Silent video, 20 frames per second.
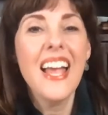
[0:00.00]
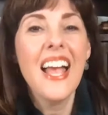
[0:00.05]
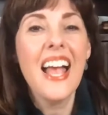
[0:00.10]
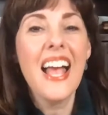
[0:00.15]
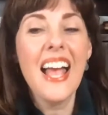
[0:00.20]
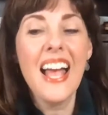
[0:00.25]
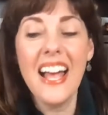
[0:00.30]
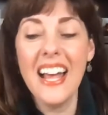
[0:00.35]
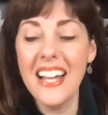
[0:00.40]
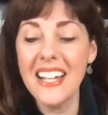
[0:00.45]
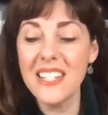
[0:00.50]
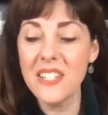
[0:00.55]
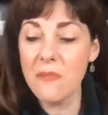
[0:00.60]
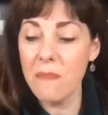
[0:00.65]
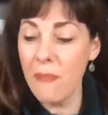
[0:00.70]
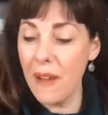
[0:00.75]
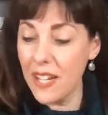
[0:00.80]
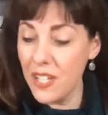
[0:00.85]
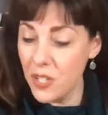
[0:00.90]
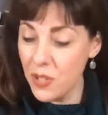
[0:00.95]
And
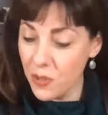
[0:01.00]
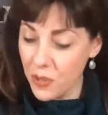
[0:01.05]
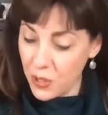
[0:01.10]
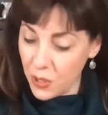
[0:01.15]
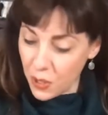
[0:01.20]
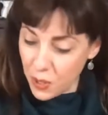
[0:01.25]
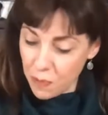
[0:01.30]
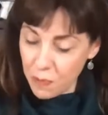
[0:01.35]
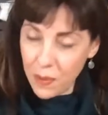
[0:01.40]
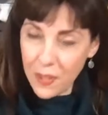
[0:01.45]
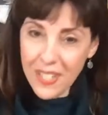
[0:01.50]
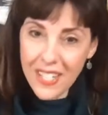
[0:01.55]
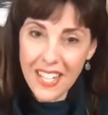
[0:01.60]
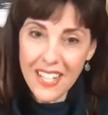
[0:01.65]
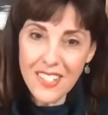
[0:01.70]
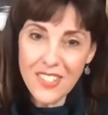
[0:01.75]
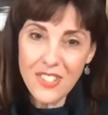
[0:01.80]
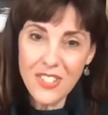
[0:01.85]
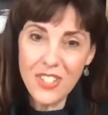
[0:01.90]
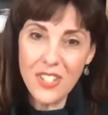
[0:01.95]
my new cookbook
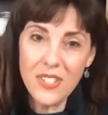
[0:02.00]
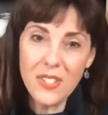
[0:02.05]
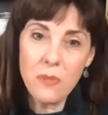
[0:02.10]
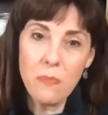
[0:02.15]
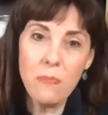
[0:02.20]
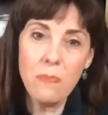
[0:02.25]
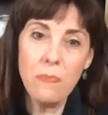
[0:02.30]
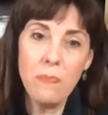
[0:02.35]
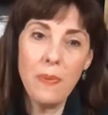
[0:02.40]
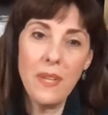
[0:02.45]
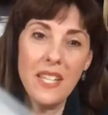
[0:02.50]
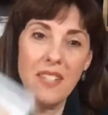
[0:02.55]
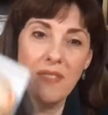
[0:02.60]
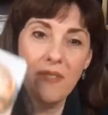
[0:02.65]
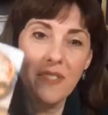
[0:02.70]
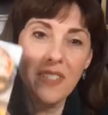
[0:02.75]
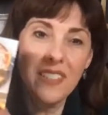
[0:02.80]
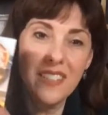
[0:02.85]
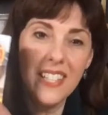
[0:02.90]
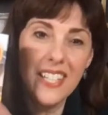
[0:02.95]
has just been
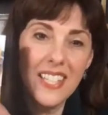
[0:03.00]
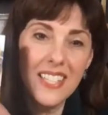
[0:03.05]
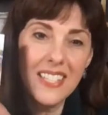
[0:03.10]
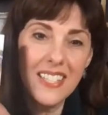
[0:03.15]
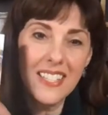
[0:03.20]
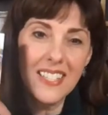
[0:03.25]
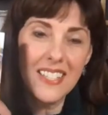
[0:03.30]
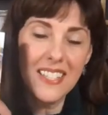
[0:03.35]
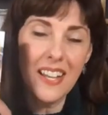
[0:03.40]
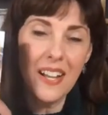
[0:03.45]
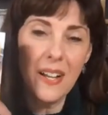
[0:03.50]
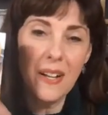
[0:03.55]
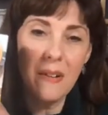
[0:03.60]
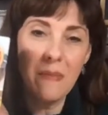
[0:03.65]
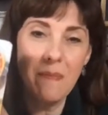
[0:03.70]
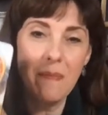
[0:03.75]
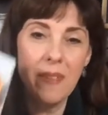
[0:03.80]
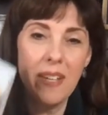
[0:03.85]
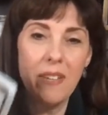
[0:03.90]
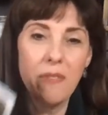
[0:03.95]
released.
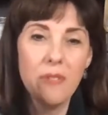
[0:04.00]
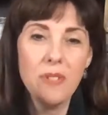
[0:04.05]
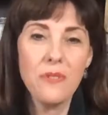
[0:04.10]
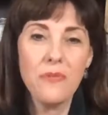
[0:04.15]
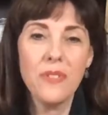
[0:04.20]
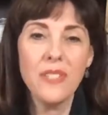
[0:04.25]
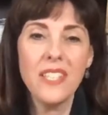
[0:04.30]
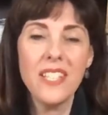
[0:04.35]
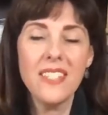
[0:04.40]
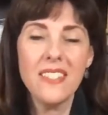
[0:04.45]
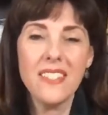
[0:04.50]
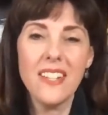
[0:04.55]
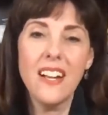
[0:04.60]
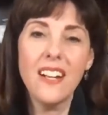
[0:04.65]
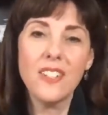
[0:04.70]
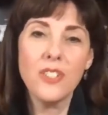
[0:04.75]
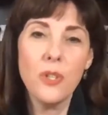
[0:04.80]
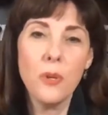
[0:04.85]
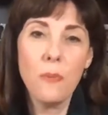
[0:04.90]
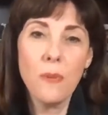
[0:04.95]
It was released
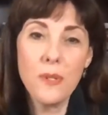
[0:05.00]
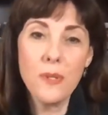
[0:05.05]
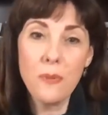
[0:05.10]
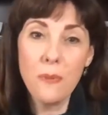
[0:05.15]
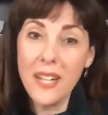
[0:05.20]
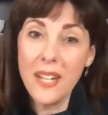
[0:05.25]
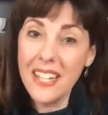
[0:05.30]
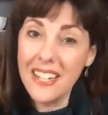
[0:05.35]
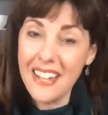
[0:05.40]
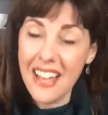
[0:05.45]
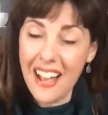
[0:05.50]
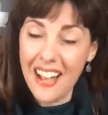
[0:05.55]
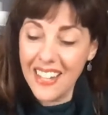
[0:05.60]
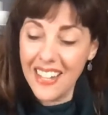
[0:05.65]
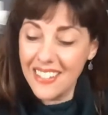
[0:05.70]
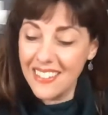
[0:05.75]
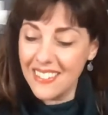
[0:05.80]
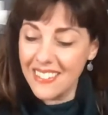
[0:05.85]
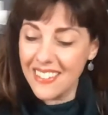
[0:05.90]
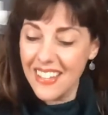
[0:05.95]
October
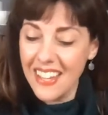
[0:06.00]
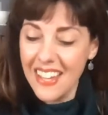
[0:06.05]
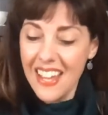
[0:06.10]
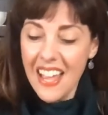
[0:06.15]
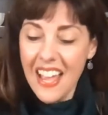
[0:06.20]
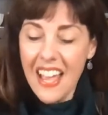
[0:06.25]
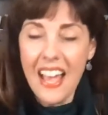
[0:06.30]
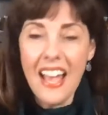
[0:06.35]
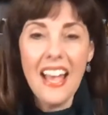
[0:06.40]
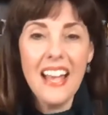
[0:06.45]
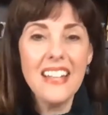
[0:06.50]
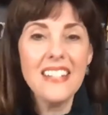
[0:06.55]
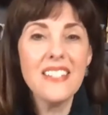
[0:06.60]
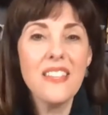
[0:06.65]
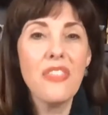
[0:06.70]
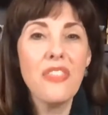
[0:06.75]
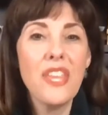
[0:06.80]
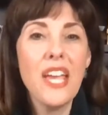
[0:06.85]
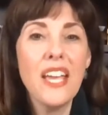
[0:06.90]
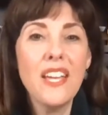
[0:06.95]
29th. And
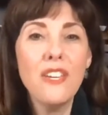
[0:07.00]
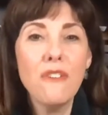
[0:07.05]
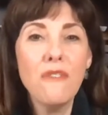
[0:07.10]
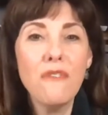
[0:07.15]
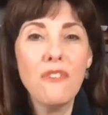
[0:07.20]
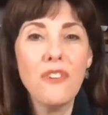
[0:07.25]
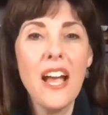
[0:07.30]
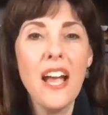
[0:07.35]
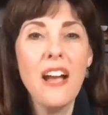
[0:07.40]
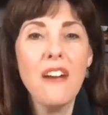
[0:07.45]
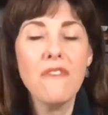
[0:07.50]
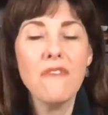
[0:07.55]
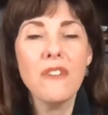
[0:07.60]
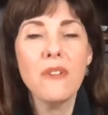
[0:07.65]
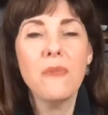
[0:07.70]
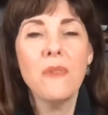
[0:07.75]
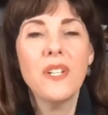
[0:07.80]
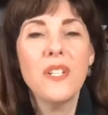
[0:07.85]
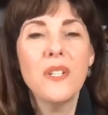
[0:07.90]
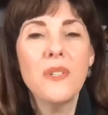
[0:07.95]
thank you for
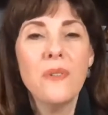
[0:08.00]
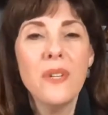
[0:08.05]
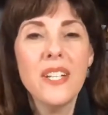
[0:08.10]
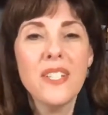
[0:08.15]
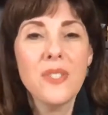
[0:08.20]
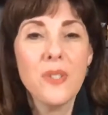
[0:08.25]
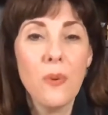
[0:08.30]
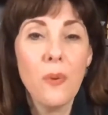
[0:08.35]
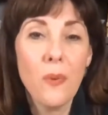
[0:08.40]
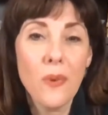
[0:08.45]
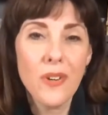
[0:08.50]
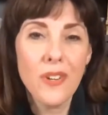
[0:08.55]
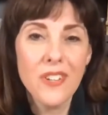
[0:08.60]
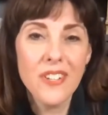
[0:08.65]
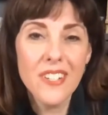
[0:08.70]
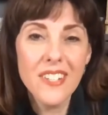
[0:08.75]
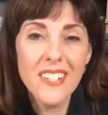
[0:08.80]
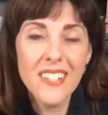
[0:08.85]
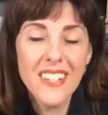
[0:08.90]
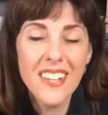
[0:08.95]
everyone who has ordered.